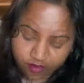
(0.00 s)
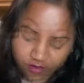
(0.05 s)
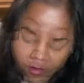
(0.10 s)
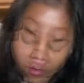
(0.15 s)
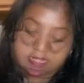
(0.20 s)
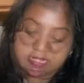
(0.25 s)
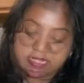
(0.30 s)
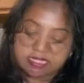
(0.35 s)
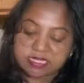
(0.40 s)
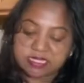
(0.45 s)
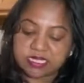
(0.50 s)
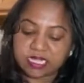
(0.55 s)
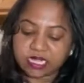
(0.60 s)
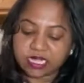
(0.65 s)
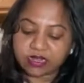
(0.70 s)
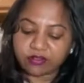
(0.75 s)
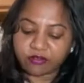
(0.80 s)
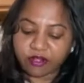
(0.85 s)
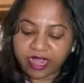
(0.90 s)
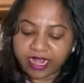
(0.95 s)
This is a
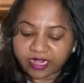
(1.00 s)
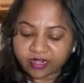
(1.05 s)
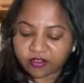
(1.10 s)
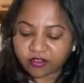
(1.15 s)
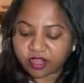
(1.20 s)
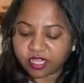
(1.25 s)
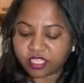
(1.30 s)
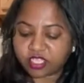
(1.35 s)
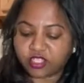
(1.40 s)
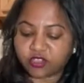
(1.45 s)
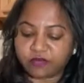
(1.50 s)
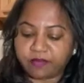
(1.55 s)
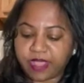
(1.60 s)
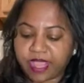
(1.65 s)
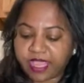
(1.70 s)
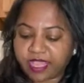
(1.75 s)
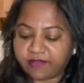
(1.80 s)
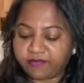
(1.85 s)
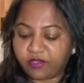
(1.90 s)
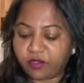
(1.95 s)
great crust to
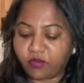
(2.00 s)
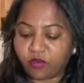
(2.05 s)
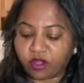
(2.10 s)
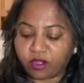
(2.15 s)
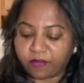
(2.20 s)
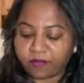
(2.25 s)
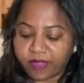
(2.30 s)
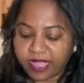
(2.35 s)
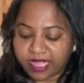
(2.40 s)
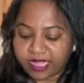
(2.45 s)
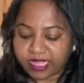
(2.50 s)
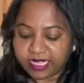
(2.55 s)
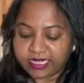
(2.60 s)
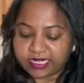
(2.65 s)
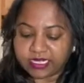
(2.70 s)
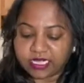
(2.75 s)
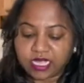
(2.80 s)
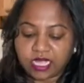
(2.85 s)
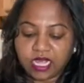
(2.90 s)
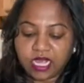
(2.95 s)
make if you want to make it
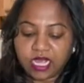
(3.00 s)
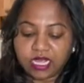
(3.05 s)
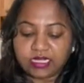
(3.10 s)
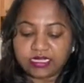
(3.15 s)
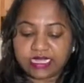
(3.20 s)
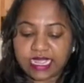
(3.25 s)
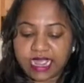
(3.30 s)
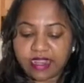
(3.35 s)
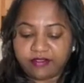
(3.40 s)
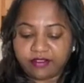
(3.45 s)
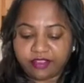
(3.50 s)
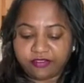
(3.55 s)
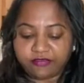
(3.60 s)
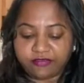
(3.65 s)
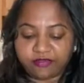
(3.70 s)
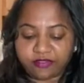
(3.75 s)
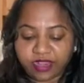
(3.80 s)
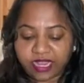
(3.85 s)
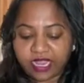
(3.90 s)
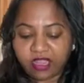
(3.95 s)

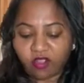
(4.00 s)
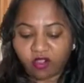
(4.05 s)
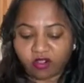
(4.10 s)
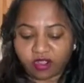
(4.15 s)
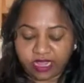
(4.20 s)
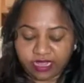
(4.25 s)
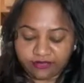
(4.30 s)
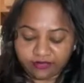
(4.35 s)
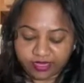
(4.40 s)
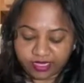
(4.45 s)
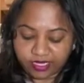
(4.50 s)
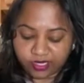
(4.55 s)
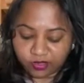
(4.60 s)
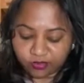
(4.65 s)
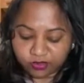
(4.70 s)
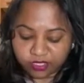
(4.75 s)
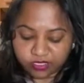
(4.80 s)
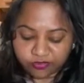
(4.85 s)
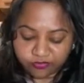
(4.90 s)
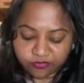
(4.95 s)
dairy-free or even
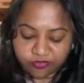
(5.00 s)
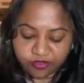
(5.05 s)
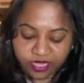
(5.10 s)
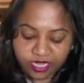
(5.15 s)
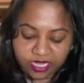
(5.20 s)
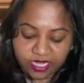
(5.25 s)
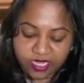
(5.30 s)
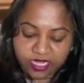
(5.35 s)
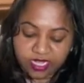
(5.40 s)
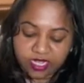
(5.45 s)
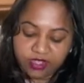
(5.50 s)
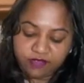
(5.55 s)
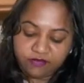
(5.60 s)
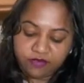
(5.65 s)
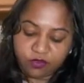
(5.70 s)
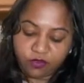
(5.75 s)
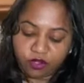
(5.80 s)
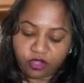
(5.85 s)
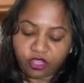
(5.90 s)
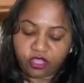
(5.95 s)
gluten-free. If you
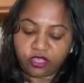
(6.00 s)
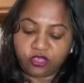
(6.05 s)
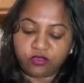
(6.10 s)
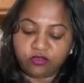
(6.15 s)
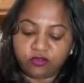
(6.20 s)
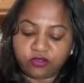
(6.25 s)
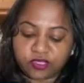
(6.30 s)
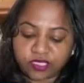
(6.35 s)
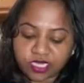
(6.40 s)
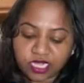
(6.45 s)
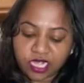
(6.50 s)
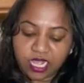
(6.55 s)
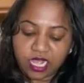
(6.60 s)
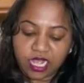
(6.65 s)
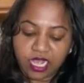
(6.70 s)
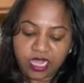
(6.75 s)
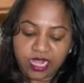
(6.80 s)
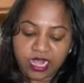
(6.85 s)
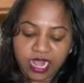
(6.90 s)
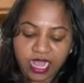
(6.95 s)
want to use
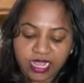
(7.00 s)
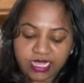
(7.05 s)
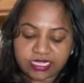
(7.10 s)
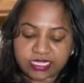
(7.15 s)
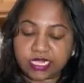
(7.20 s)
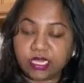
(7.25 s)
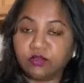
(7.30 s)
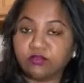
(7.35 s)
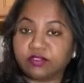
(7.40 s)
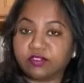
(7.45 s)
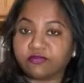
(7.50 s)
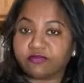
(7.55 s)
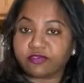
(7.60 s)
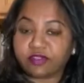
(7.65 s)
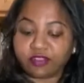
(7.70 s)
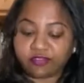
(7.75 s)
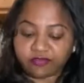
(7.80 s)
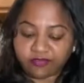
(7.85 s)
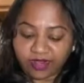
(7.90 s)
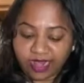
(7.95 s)
a nice
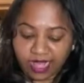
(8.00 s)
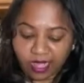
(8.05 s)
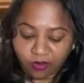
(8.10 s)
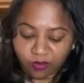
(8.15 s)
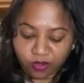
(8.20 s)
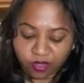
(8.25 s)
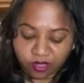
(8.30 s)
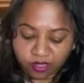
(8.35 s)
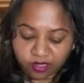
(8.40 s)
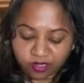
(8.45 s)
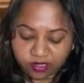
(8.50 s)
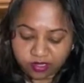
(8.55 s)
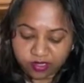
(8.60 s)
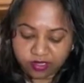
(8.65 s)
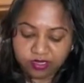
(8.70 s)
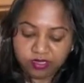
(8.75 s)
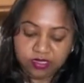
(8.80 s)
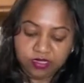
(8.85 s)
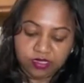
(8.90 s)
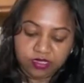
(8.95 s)
gluten-free flour,
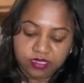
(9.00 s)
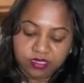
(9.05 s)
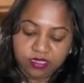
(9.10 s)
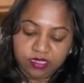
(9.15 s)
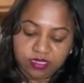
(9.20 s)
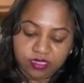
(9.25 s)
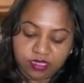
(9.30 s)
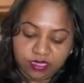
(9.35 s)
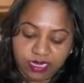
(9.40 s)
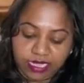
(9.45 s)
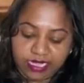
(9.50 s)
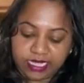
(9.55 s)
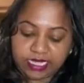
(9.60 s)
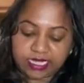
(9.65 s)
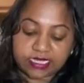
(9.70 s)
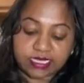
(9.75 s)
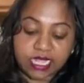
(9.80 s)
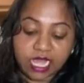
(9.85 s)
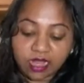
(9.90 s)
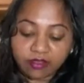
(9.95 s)
like
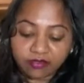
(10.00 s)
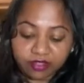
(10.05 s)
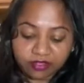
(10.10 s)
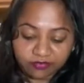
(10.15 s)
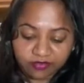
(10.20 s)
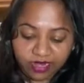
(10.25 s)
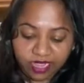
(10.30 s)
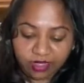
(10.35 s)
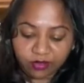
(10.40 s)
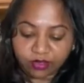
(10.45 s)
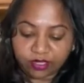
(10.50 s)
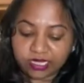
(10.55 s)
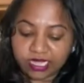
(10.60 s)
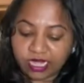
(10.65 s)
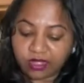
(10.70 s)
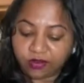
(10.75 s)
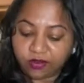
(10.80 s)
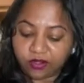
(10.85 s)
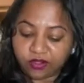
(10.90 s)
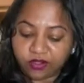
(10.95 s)
cassava flour,
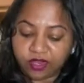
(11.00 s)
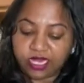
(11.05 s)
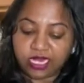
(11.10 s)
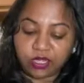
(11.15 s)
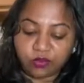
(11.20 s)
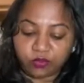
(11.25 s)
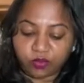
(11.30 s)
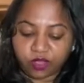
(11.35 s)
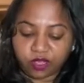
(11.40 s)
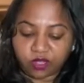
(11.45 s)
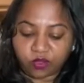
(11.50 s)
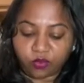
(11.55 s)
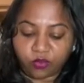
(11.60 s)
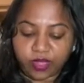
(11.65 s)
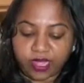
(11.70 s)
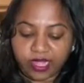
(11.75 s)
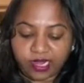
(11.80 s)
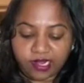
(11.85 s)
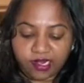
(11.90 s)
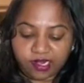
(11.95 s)
that will really work
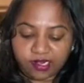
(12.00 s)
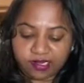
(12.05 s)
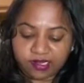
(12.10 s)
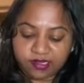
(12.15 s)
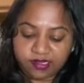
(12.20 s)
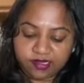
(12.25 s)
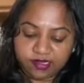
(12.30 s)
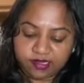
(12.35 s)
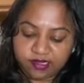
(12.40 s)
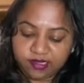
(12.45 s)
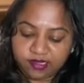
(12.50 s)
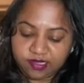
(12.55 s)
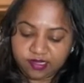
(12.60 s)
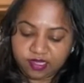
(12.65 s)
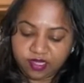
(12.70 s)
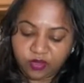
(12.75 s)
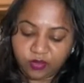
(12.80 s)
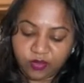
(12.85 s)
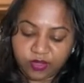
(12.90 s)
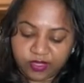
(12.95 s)
well
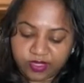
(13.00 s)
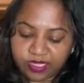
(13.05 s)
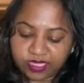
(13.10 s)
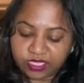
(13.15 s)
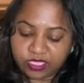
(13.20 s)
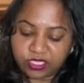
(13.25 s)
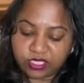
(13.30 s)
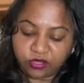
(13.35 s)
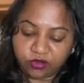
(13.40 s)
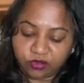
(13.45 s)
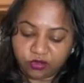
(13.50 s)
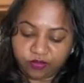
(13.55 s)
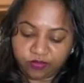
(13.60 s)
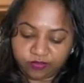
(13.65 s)
with this dough.